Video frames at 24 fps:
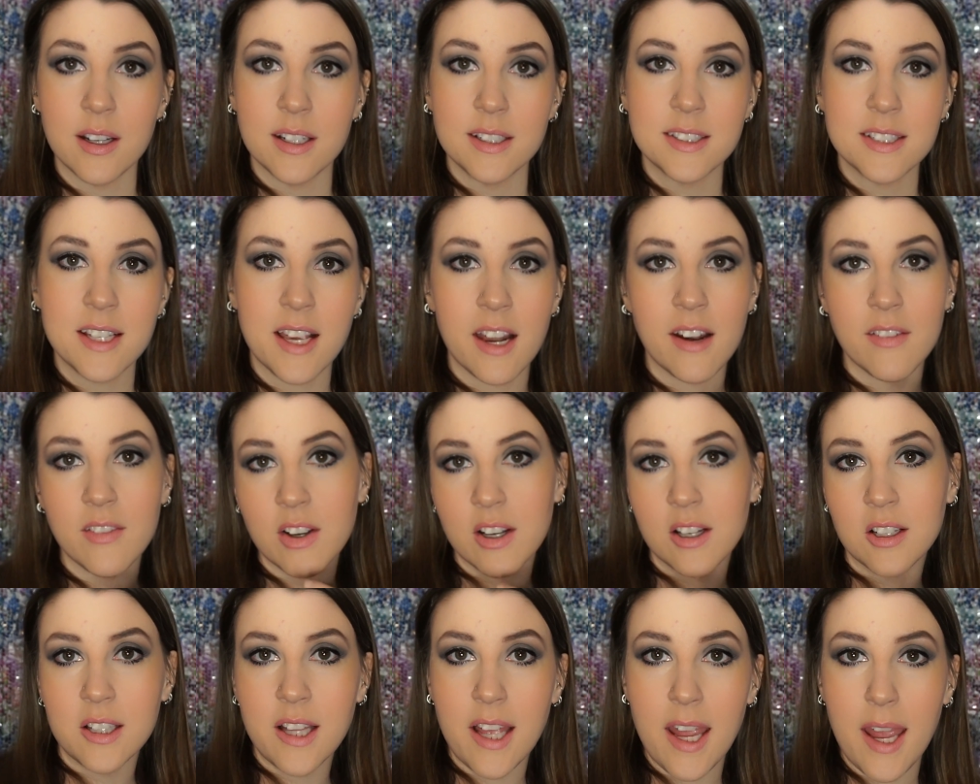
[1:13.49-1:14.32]
It's kind of
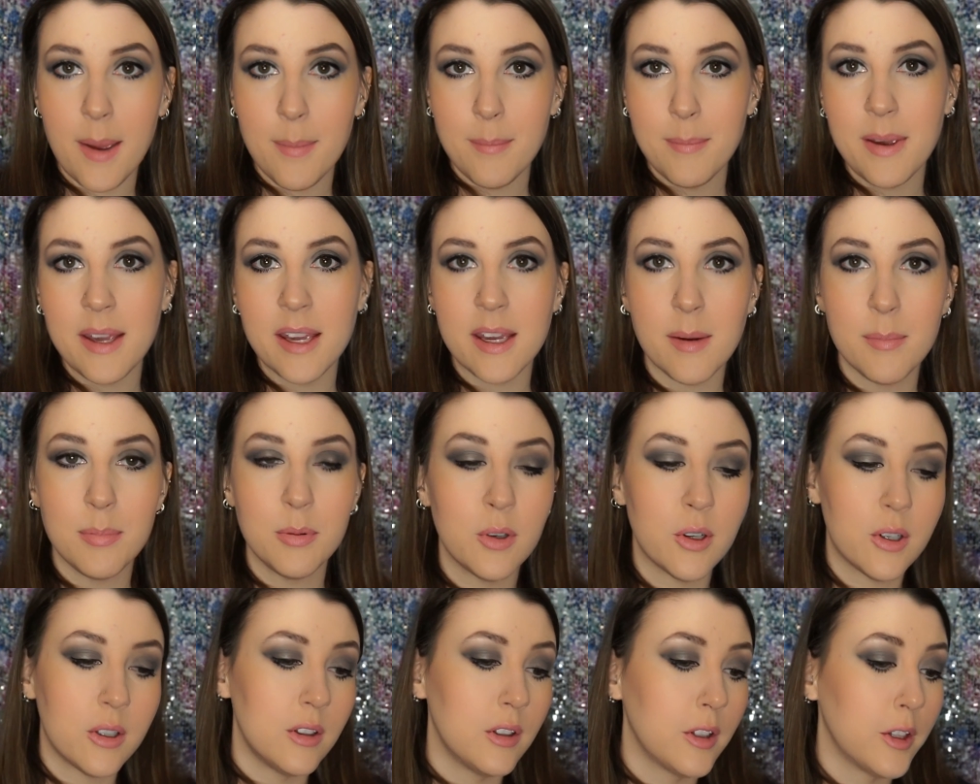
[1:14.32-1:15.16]
a glam makeup
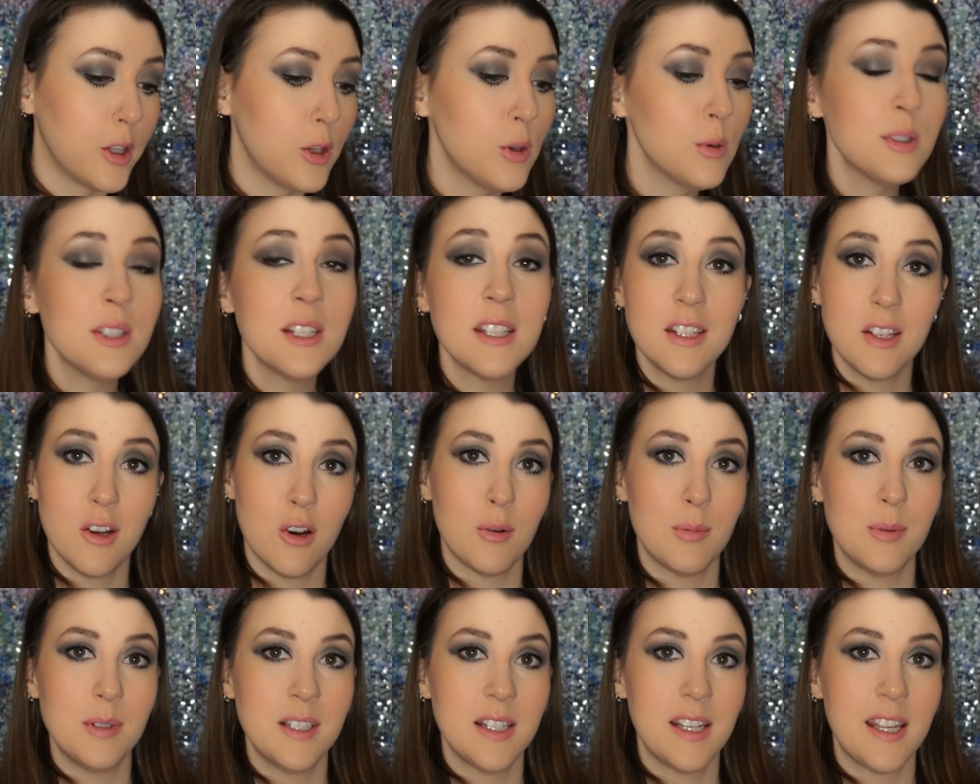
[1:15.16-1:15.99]
look using the
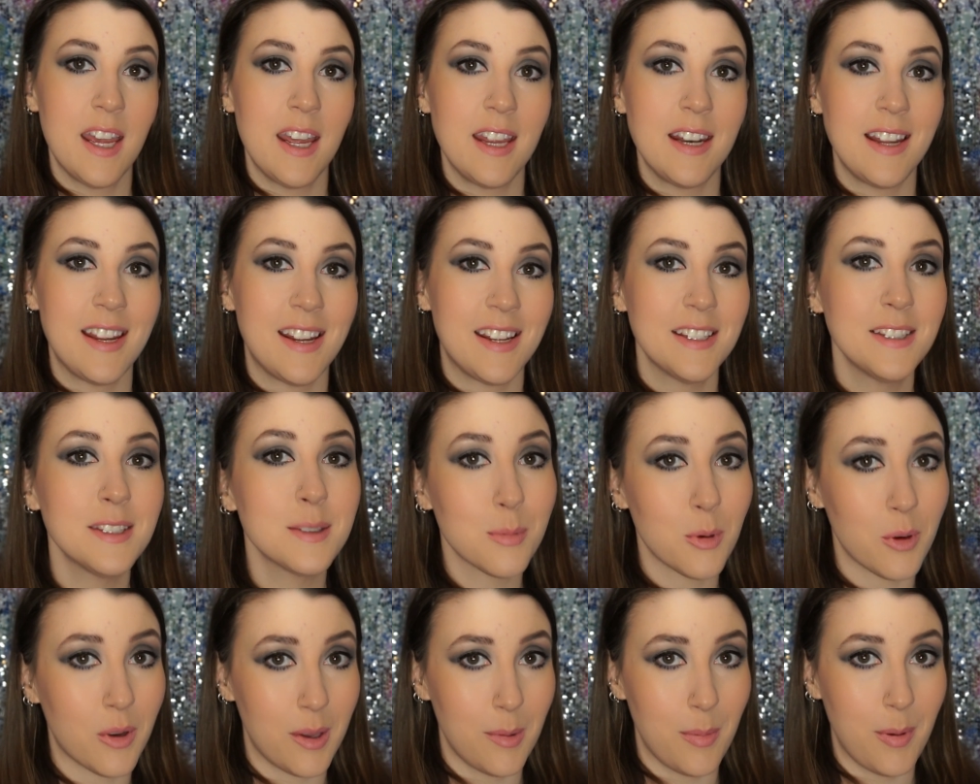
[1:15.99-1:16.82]
Urban Decay Naked
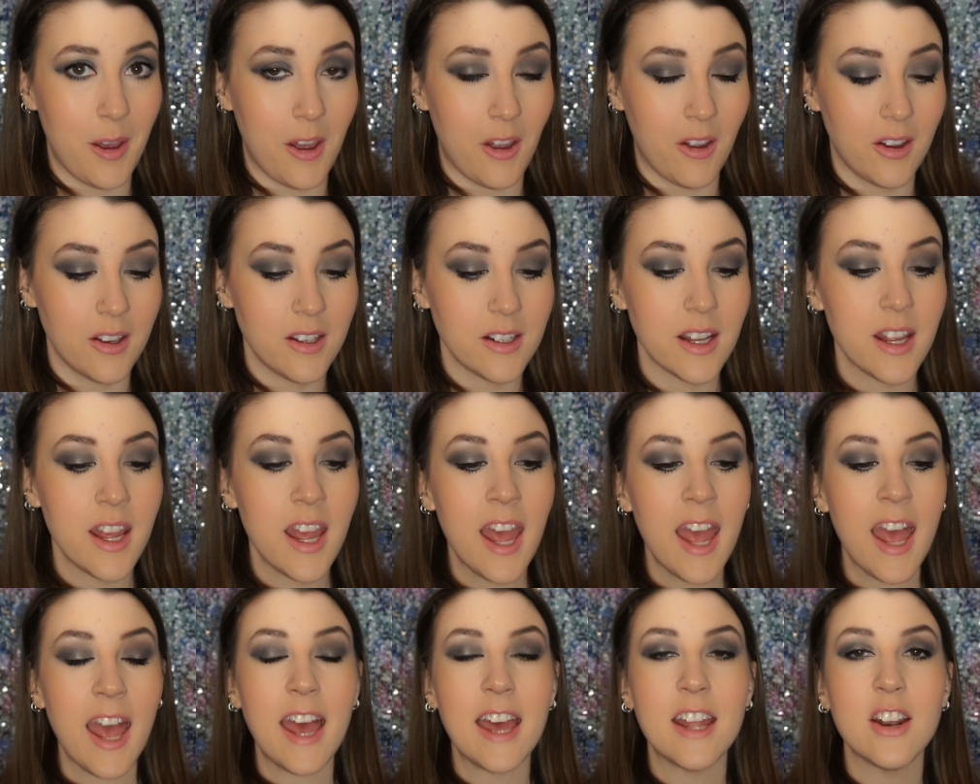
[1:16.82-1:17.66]
Smoky palette
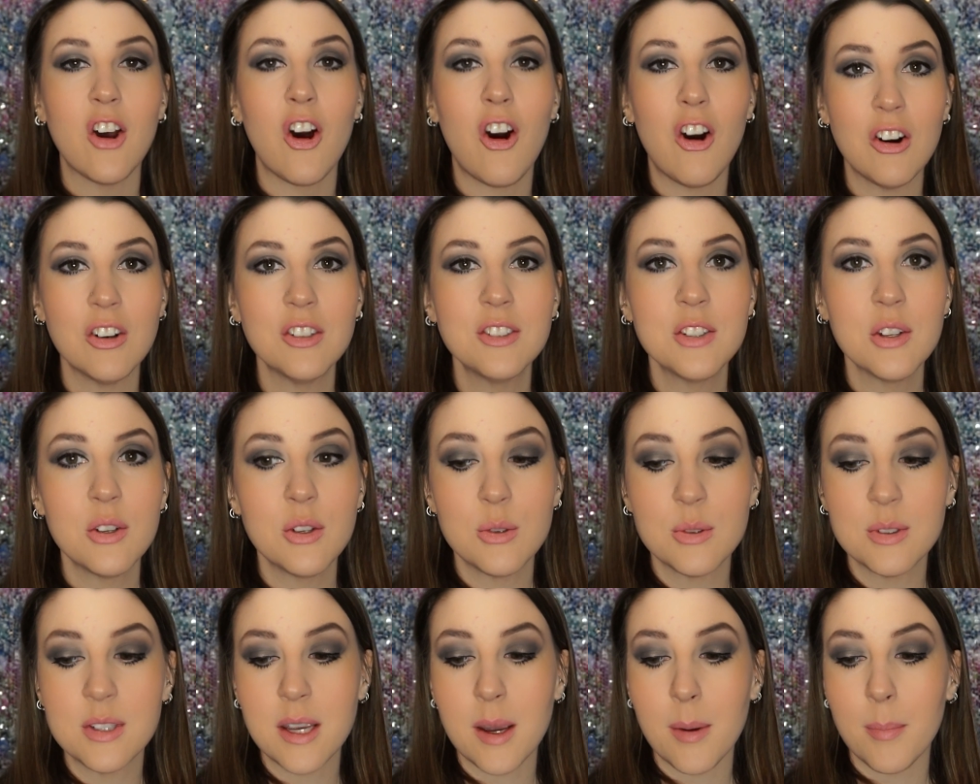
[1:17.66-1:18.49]
and also
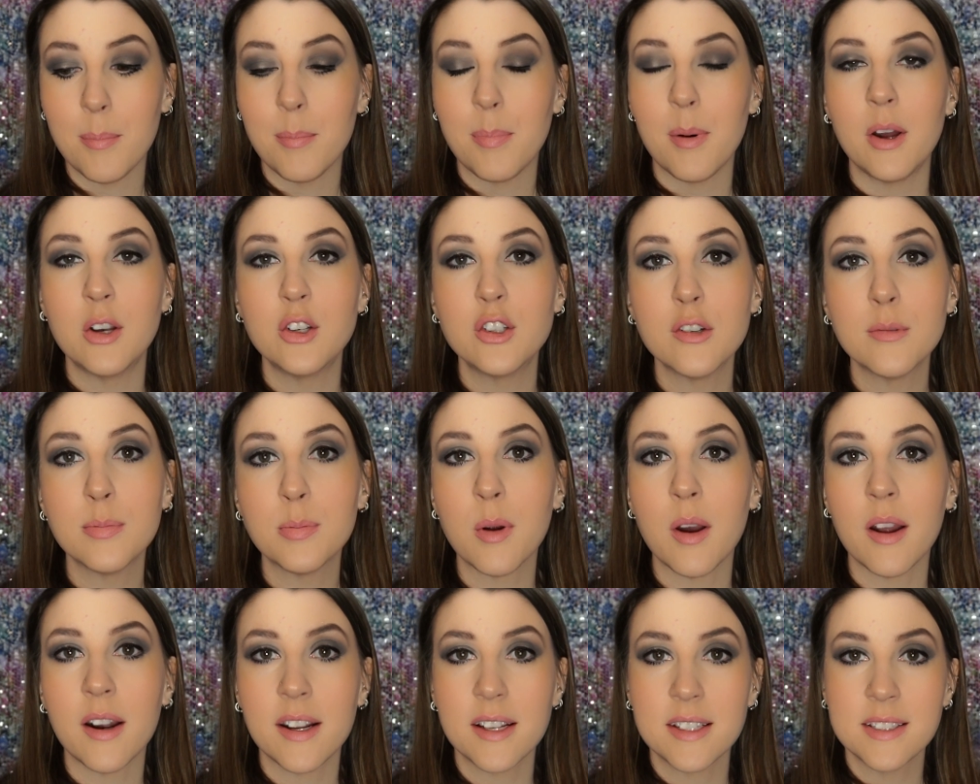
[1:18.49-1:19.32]
using a bunch of
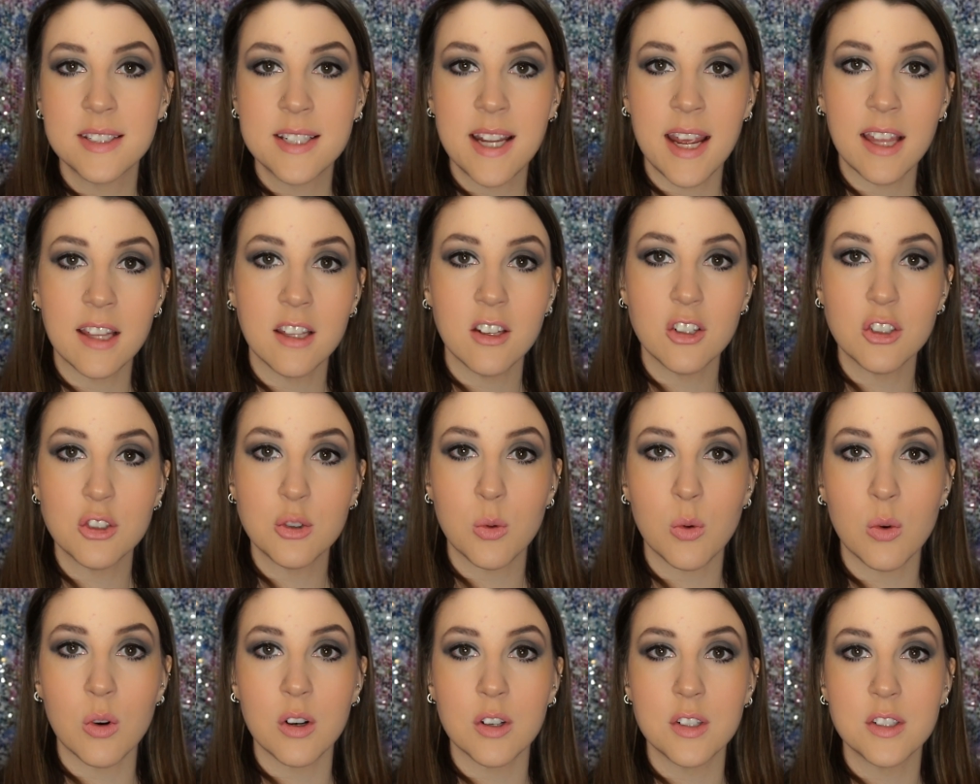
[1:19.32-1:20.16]
products tailored
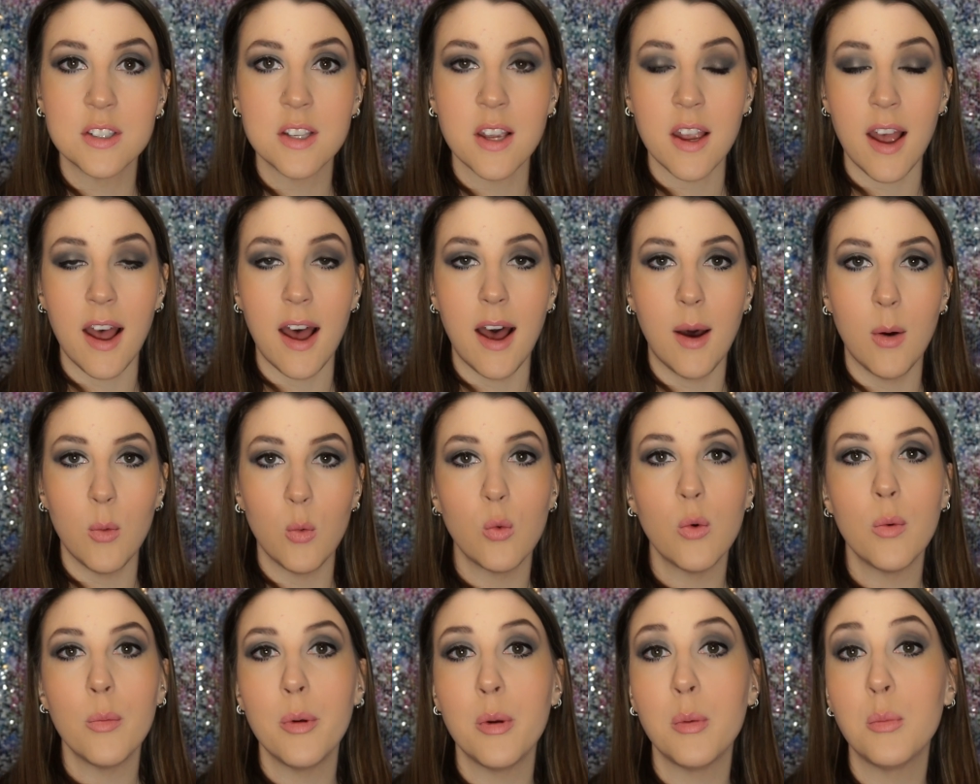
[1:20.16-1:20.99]
towards
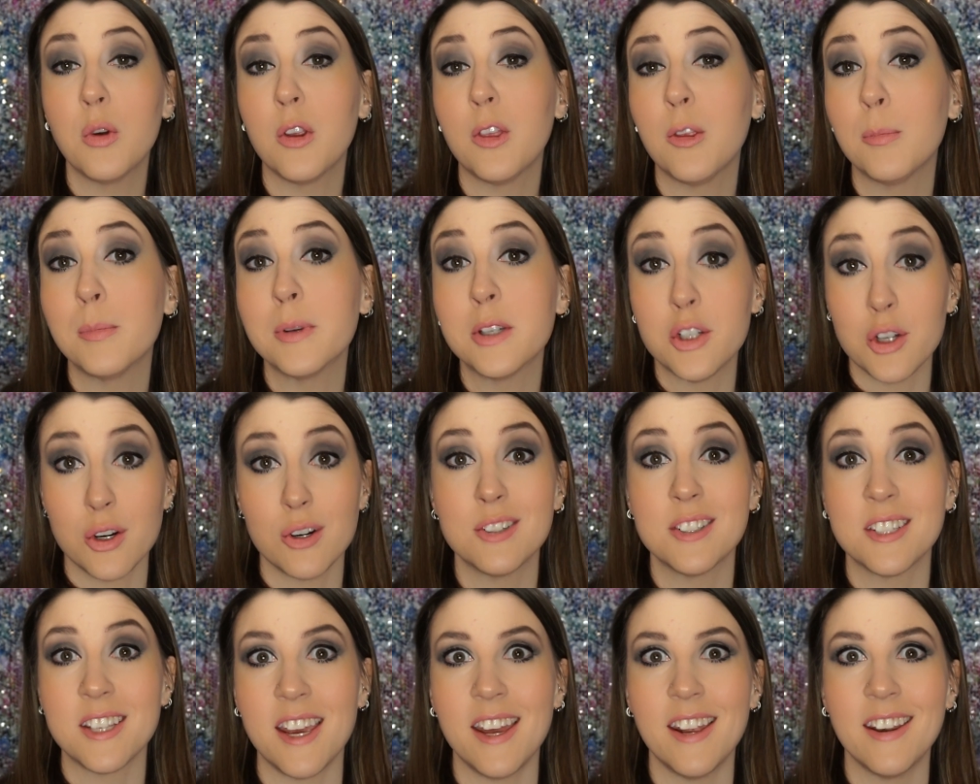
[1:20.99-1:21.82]
women with mature
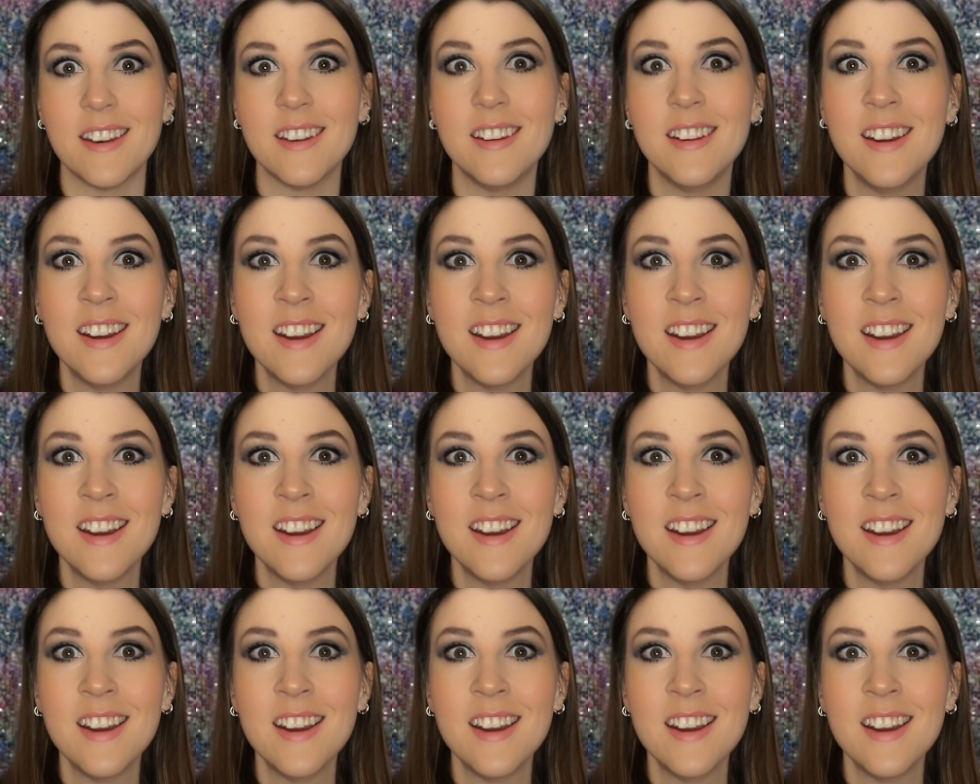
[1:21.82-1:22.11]
skin.